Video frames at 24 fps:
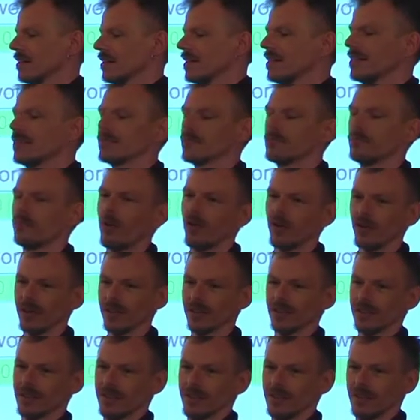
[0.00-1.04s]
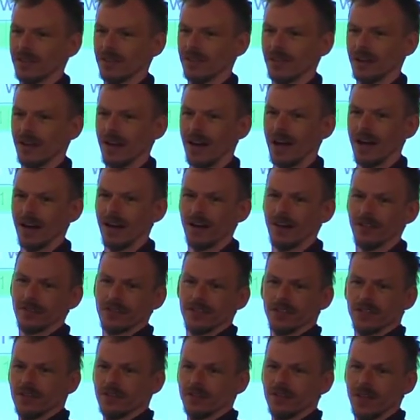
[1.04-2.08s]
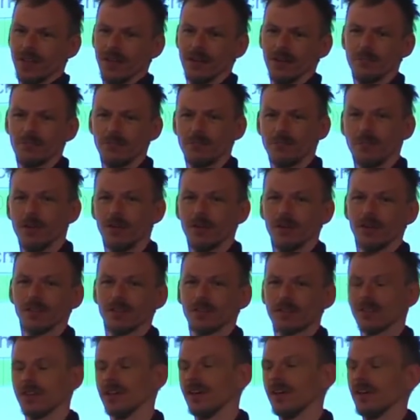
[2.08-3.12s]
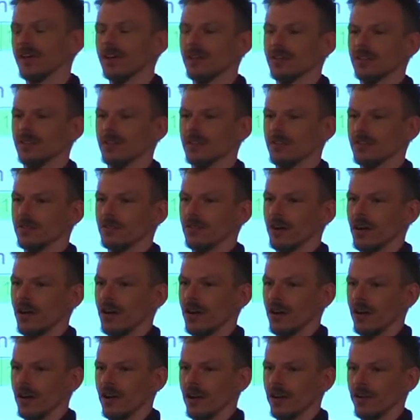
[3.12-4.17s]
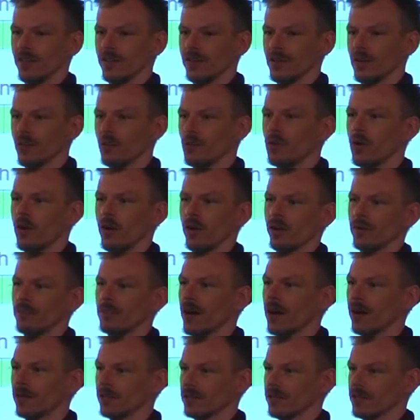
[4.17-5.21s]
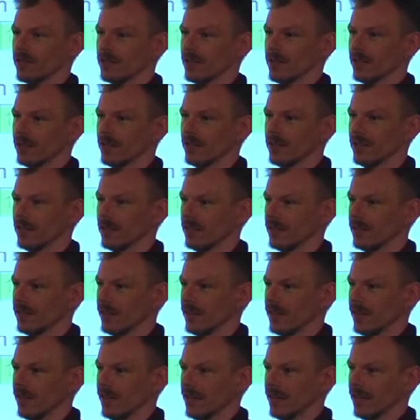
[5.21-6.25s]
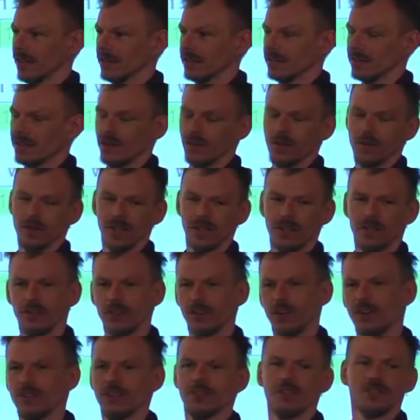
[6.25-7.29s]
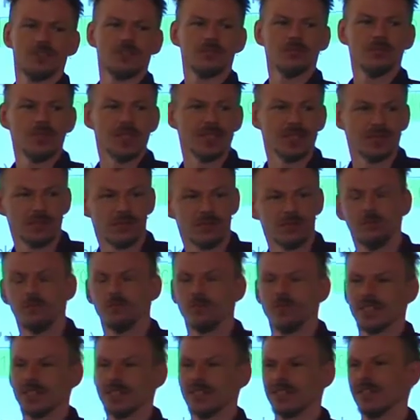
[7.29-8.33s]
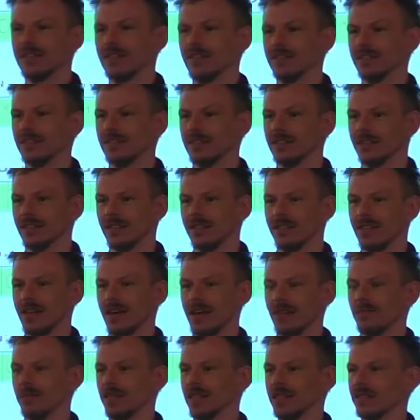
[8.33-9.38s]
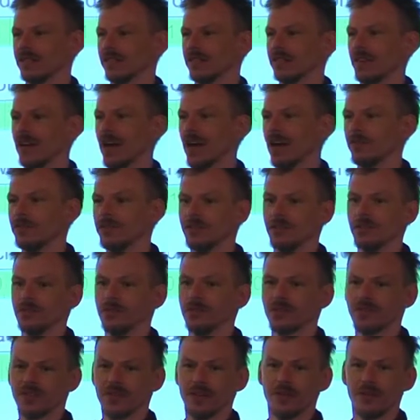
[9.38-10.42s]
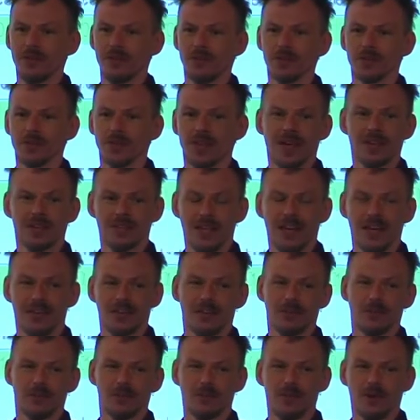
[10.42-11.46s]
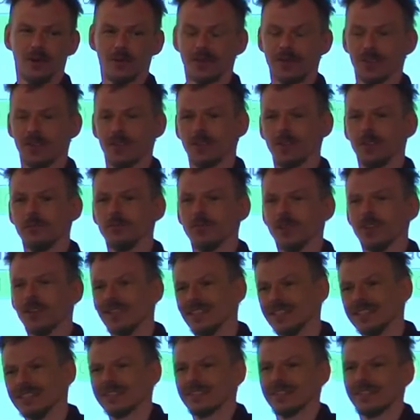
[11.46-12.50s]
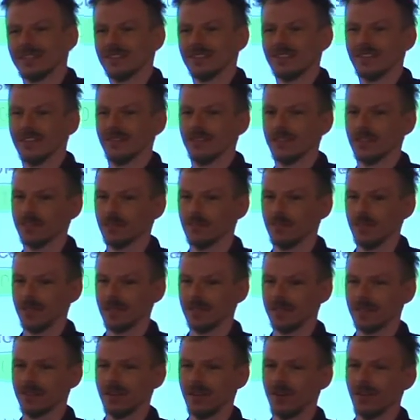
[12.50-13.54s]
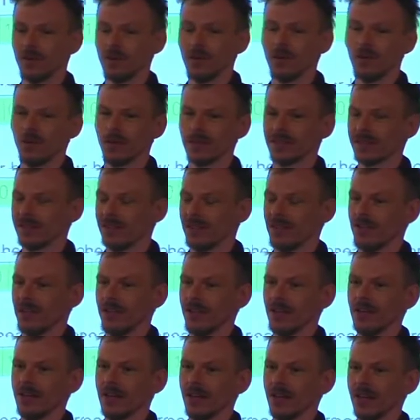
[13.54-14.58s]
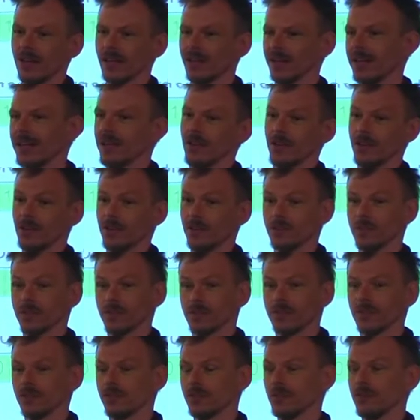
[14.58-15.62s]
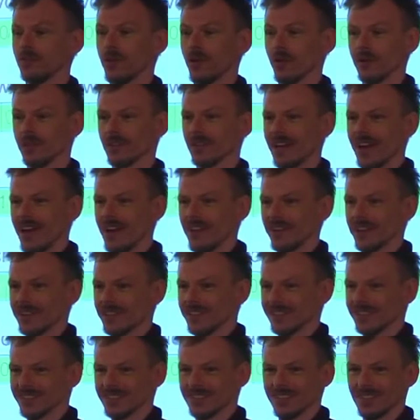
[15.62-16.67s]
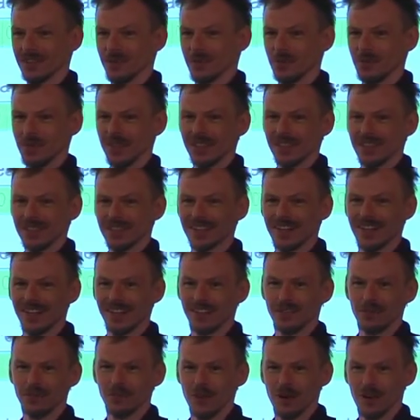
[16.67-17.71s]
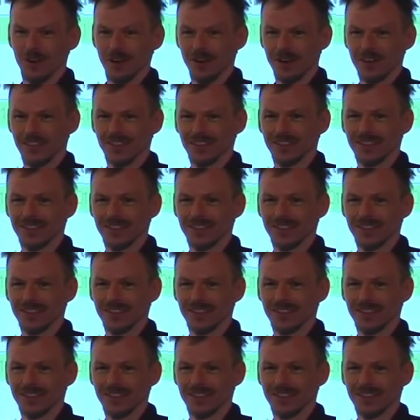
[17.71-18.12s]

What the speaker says: Each pointer I have shown here points to a word boundary. So in a 32-bit machine, that means you have 2 zeros at the end of the pointer. The least significant bits are always 0. They are used to point to characters inside a word.